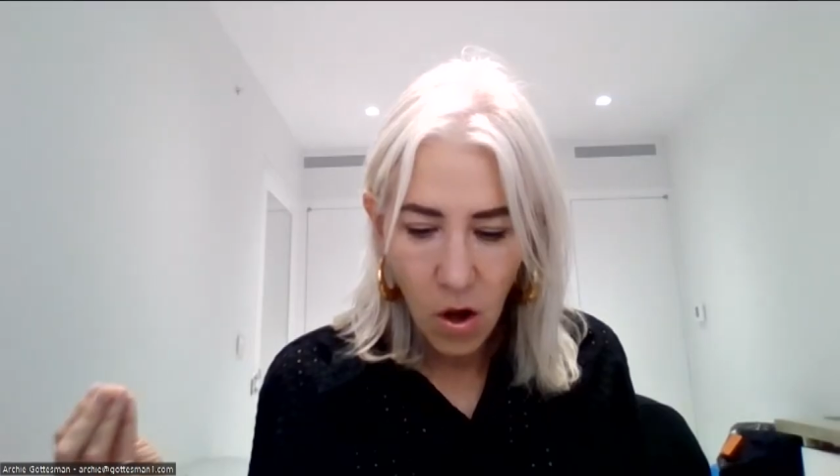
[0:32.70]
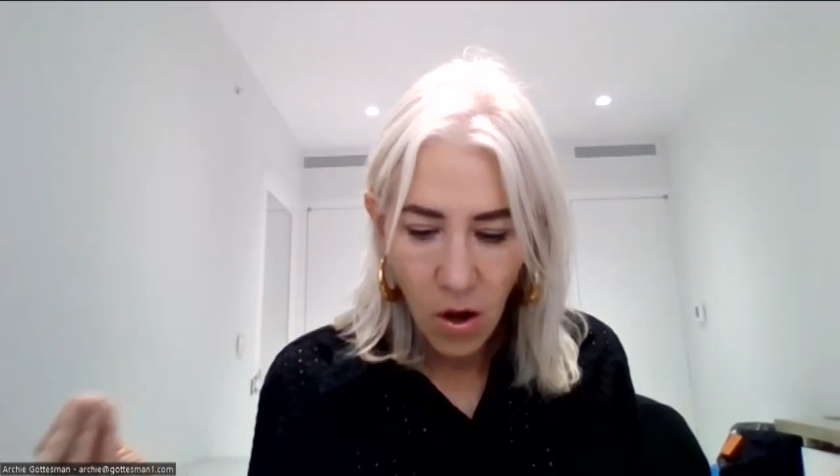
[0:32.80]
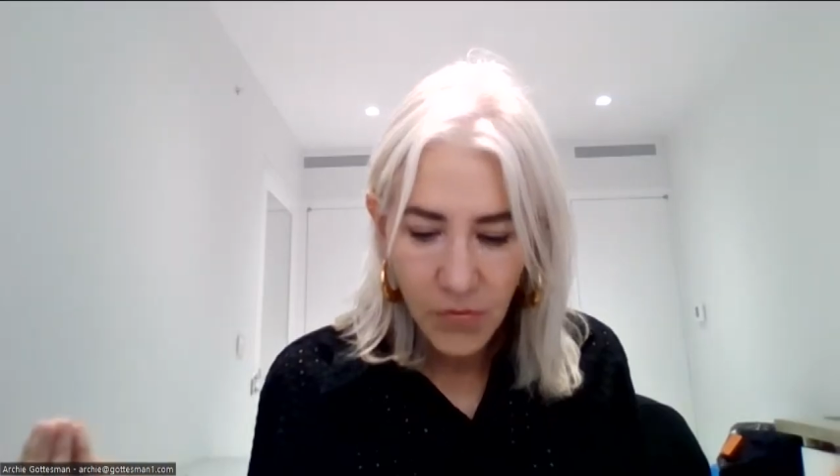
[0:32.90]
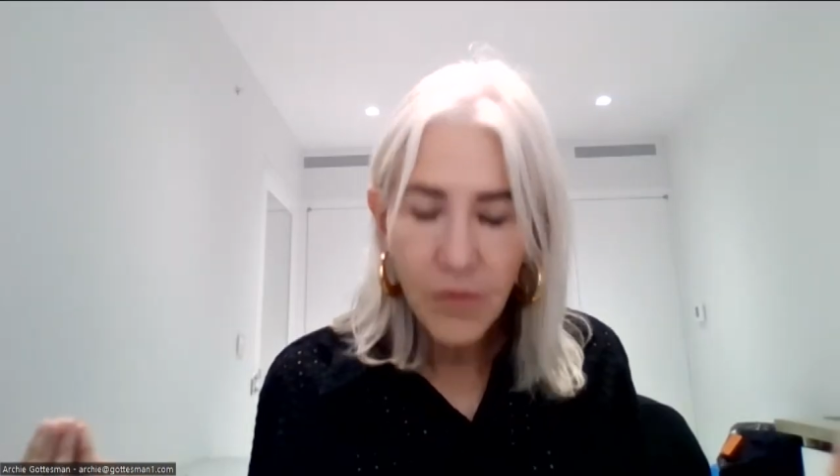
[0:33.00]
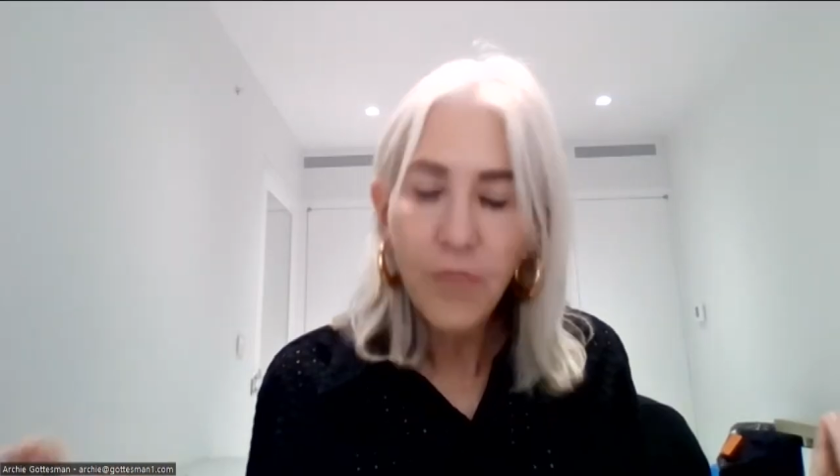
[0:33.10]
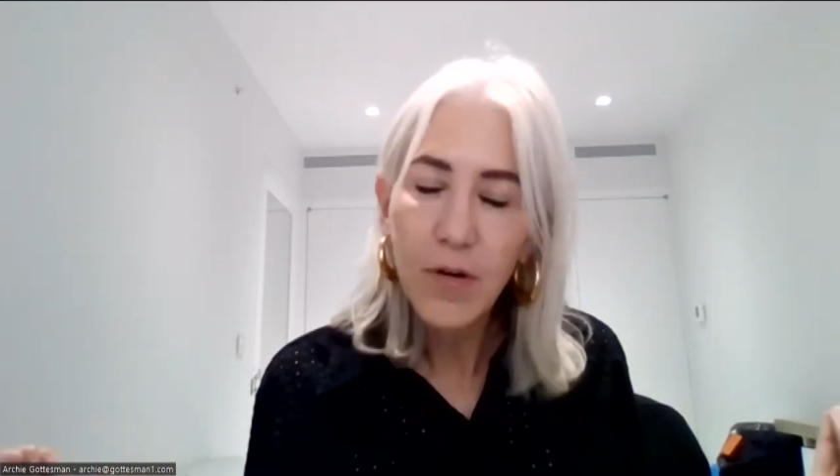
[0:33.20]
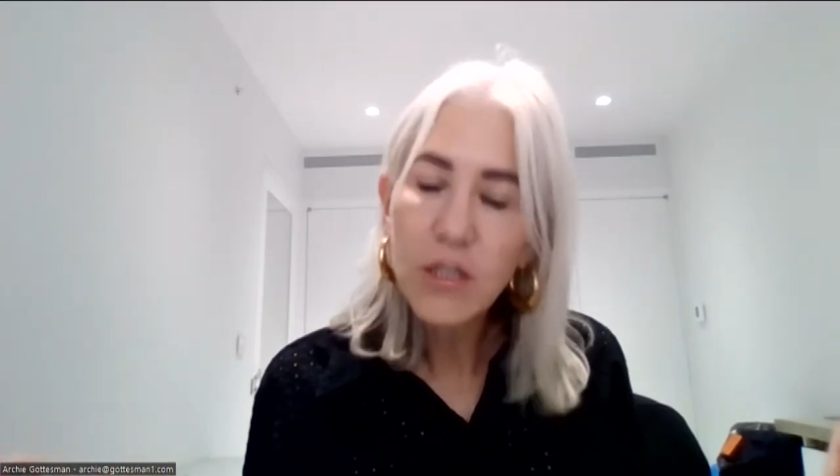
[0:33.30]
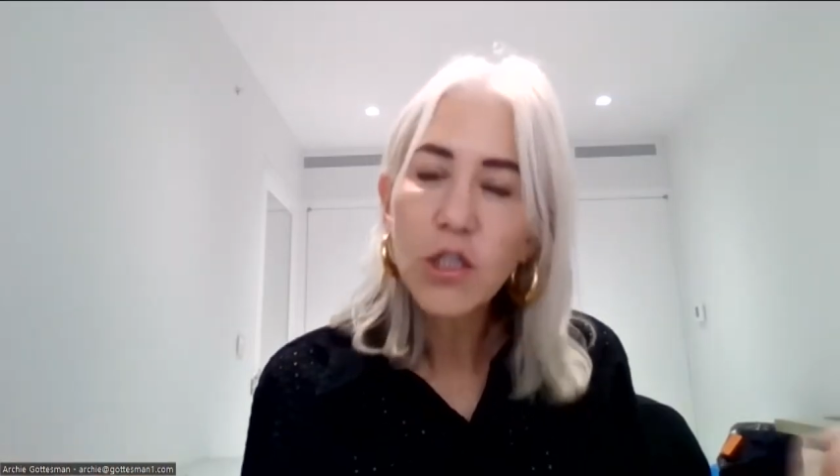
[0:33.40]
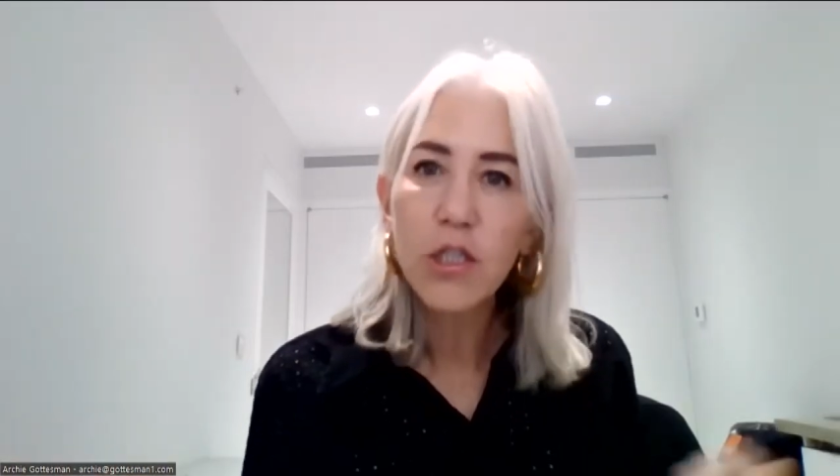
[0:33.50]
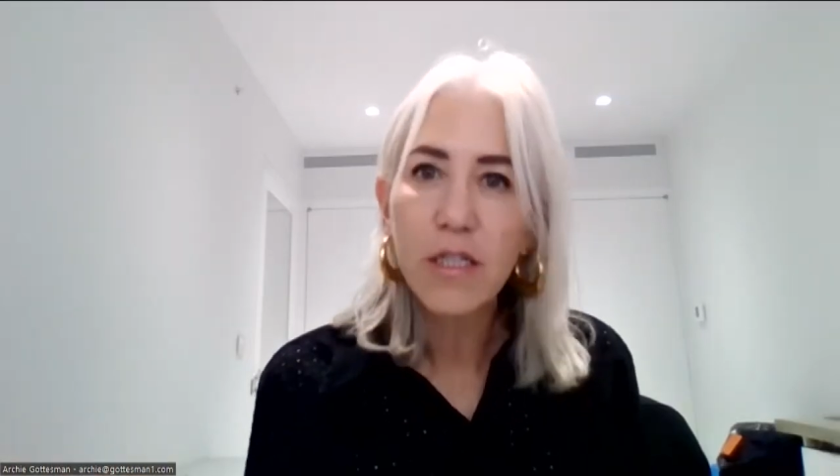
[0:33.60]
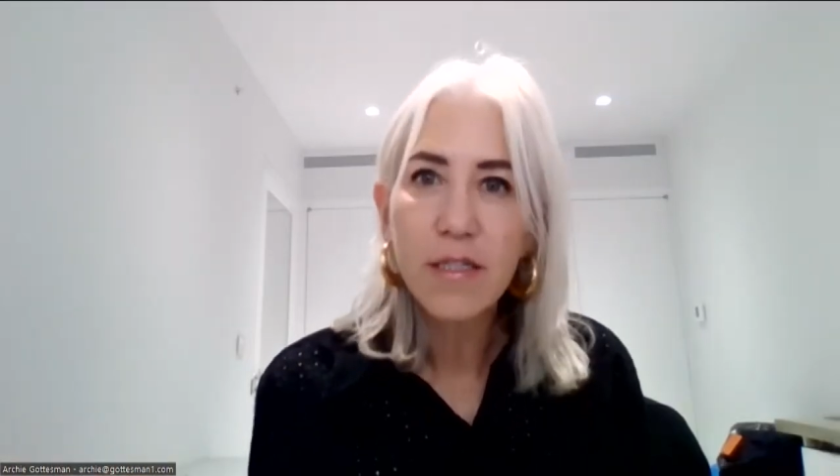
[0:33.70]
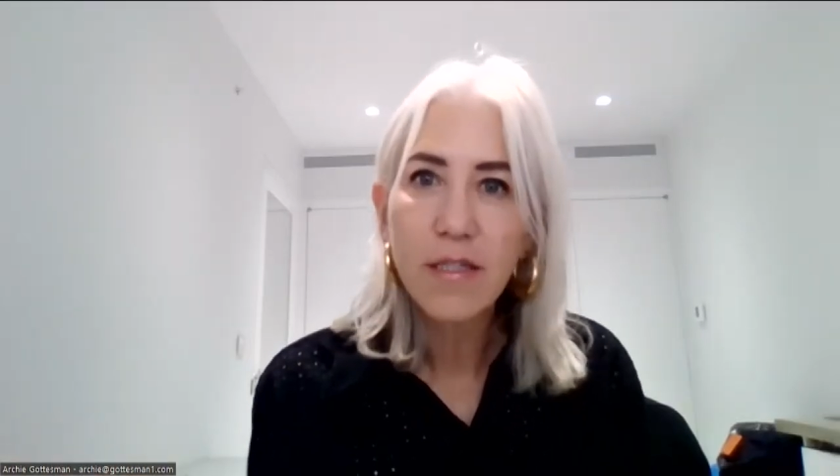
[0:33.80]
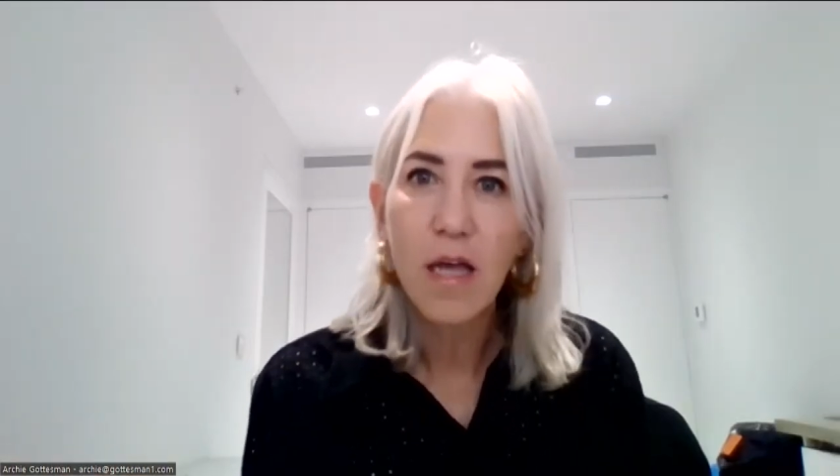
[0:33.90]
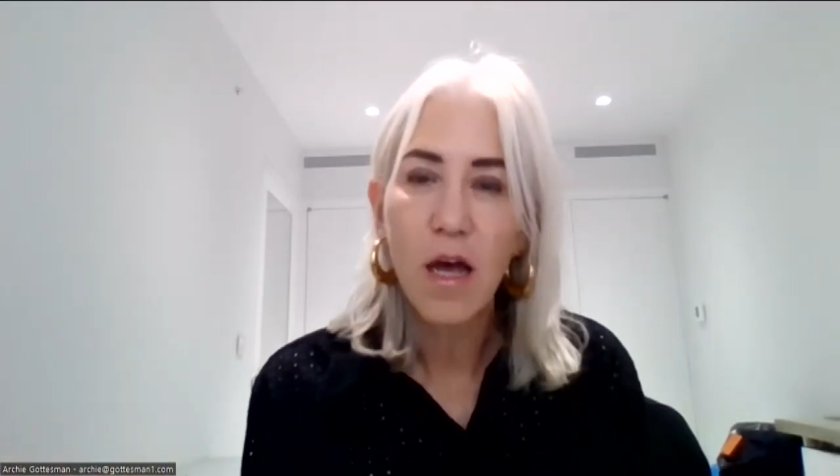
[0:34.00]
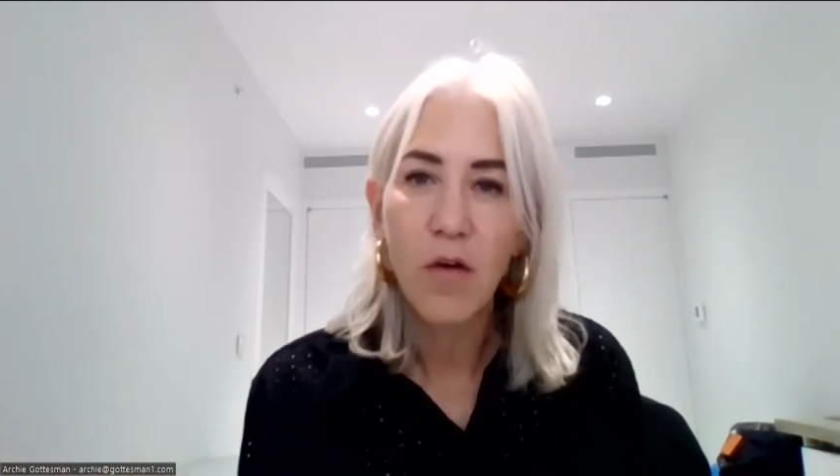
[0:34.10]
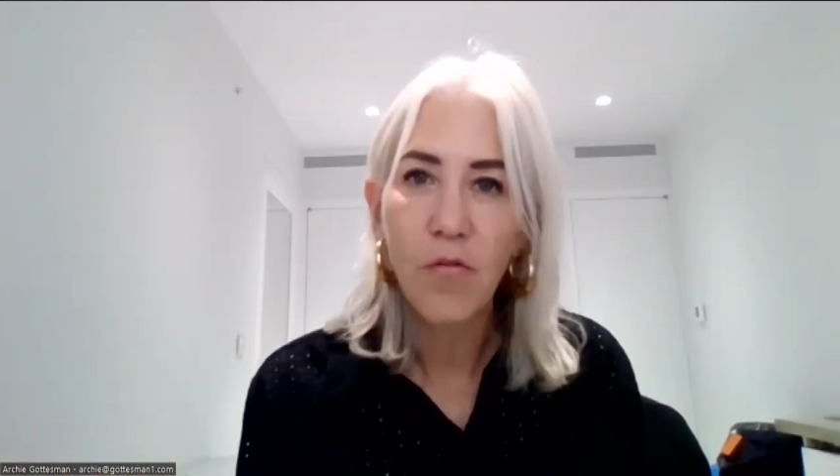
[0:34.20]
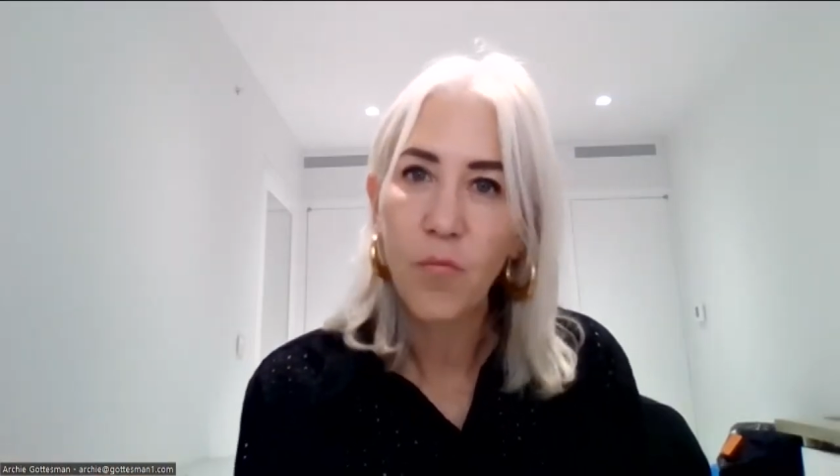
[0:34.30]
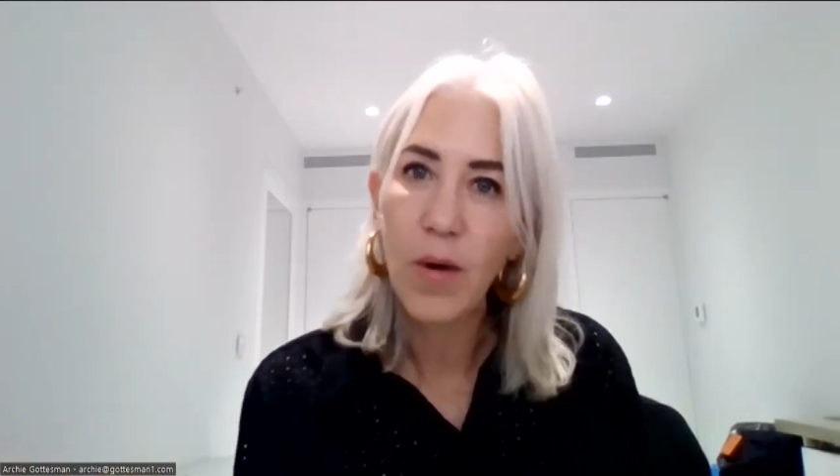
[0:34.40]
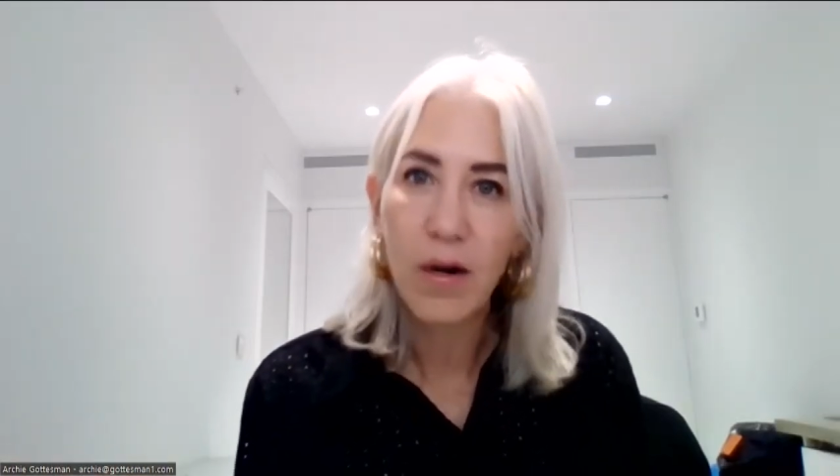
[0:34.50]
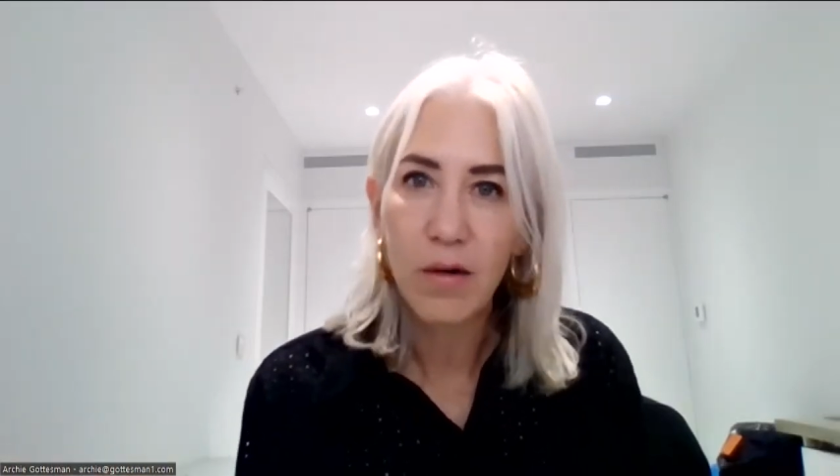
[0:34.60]
on the fringes of
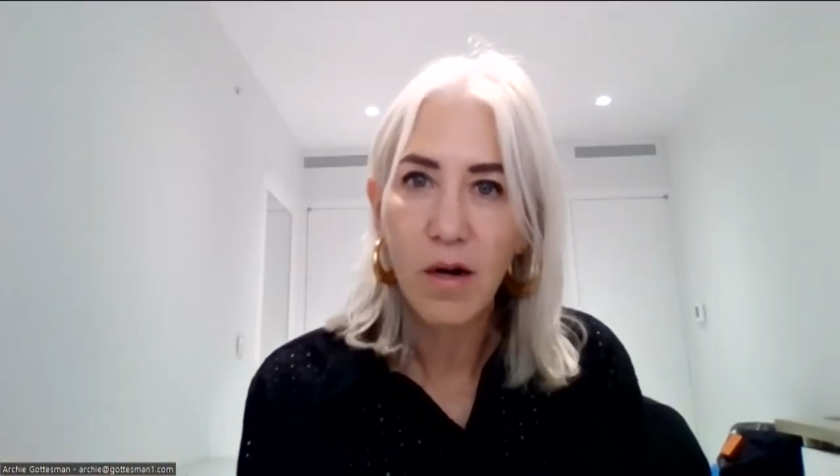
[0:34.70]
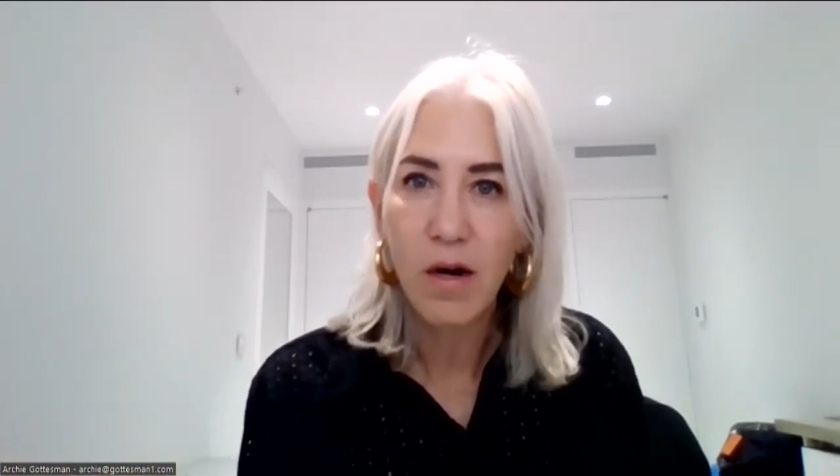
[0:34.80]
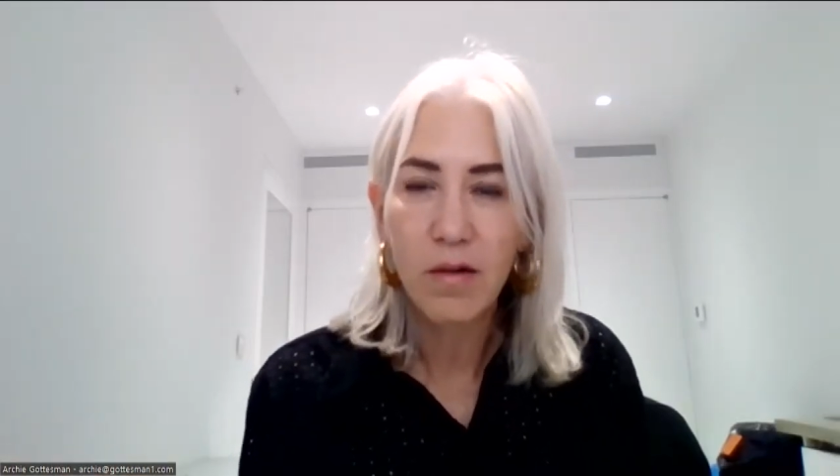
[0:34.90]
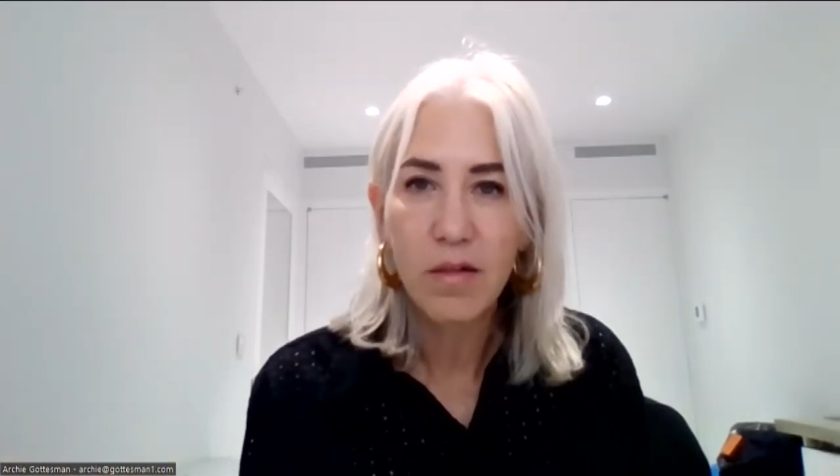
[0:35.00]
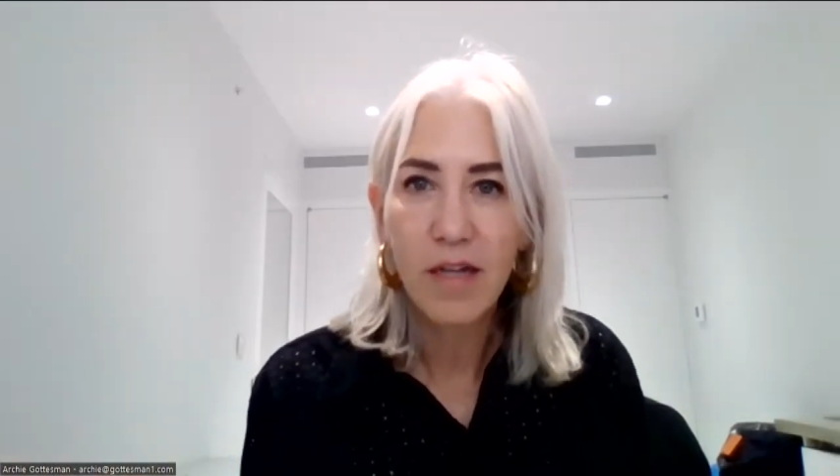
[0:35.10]
where our